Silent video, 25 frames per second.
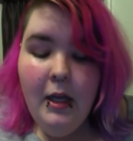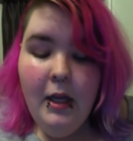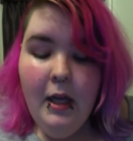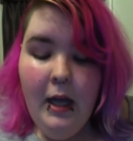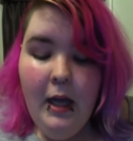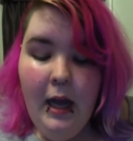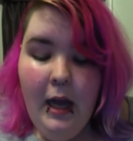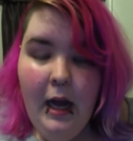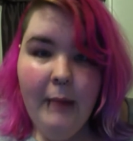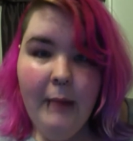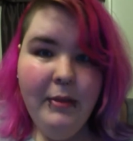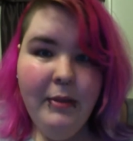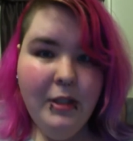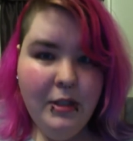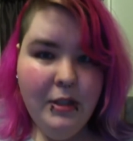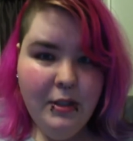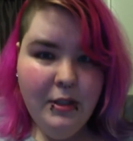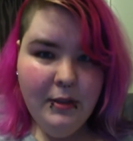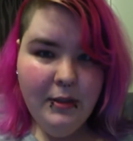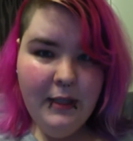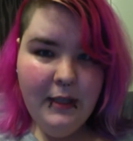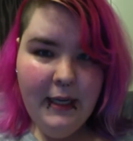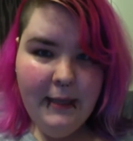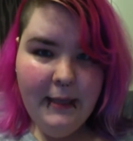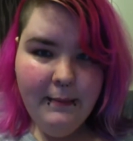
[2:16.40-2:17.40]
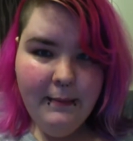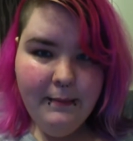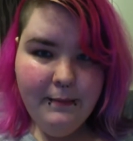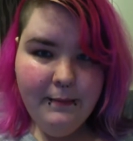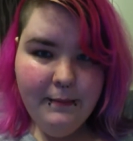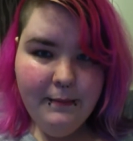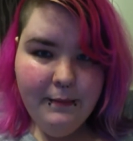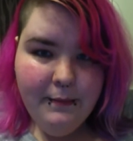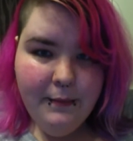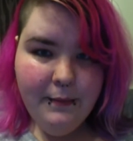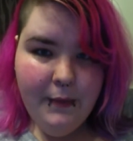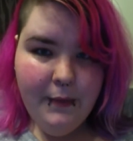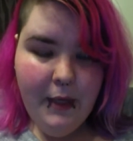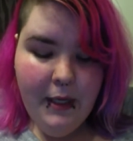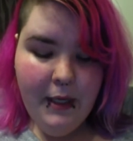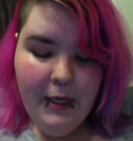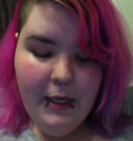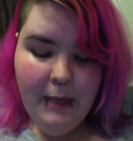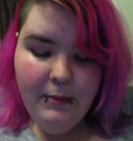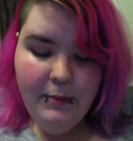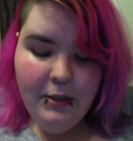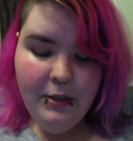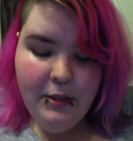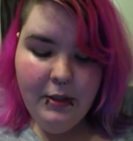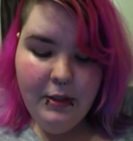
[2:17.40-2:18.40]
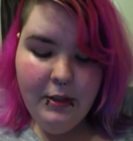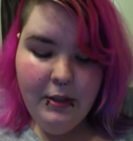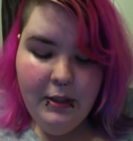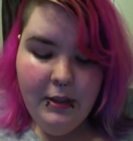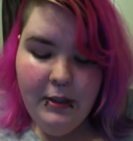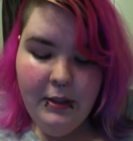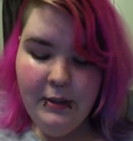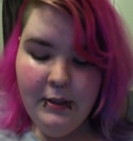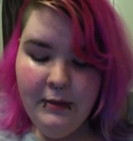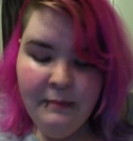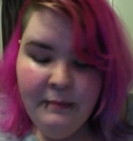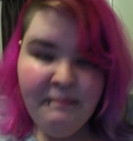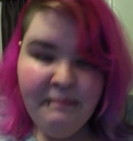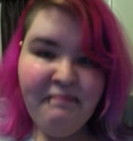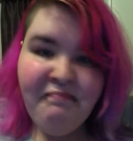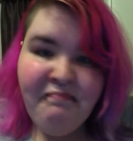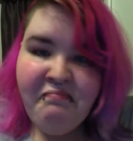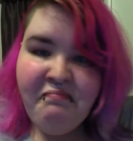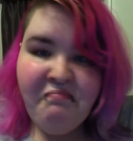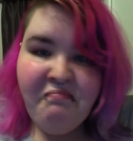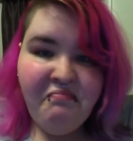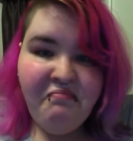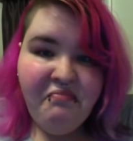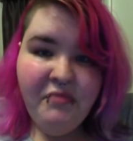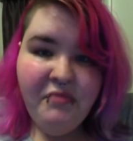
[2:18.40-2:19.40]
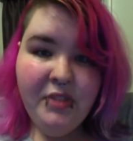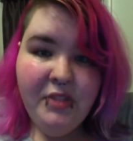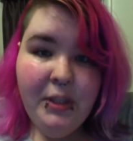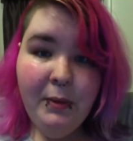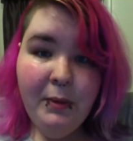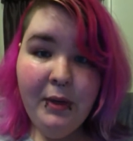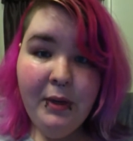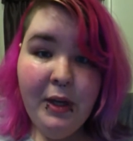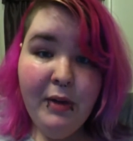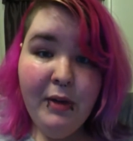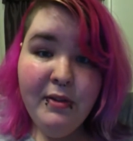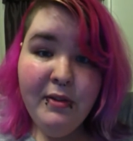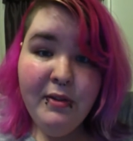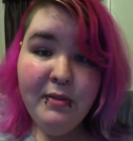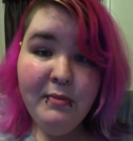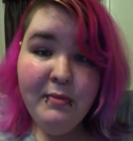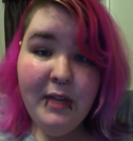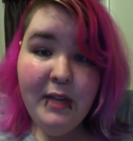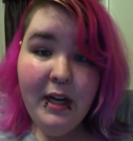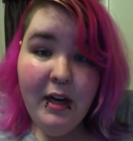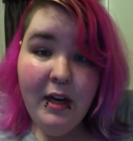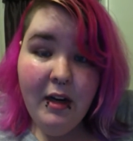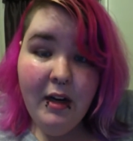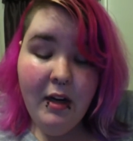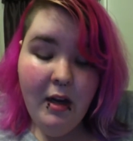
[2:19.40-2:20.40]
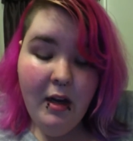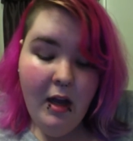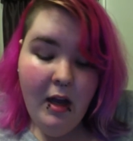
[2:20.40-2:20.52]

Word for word: I'm going to do that, and I'm just going to see what goes from there.